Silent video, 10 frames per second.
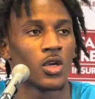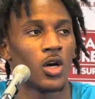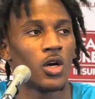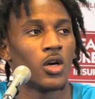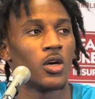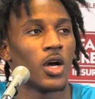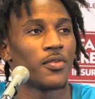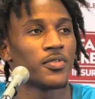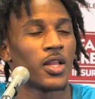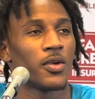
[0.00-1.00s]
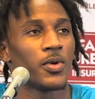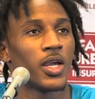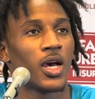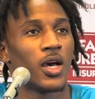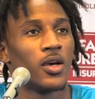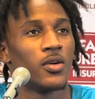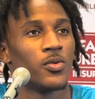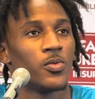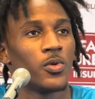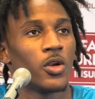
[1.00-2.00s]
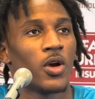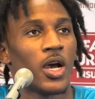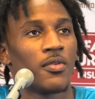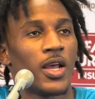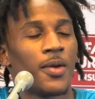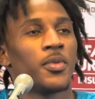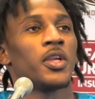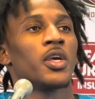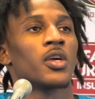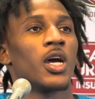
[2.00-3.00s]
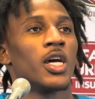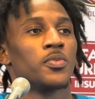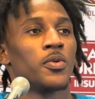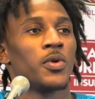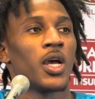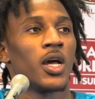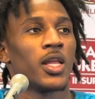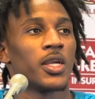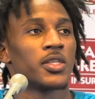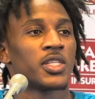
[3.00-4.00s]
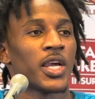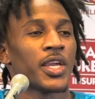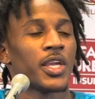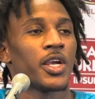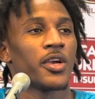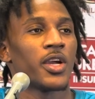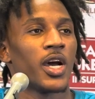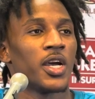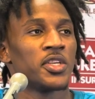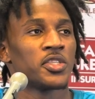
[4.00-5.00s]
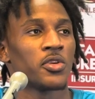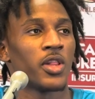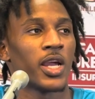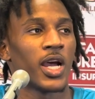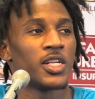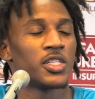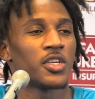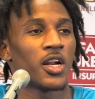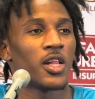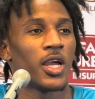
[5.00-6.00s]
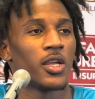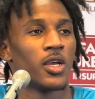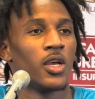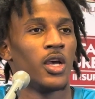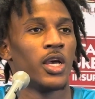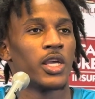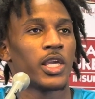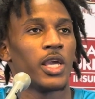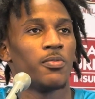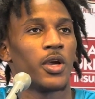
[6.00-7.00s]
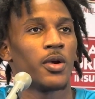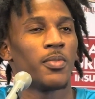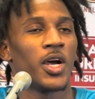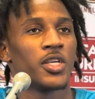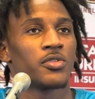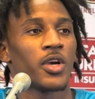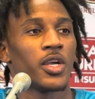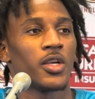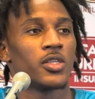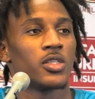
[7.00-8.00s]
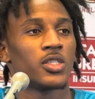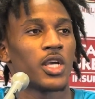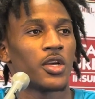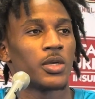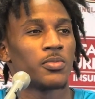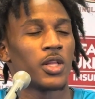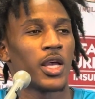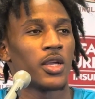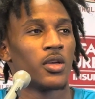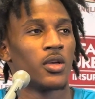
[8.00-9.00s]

I feel like we don't have that many young guys, but we got like second year guys. So like I just try to like keep their minds right and just tell them to like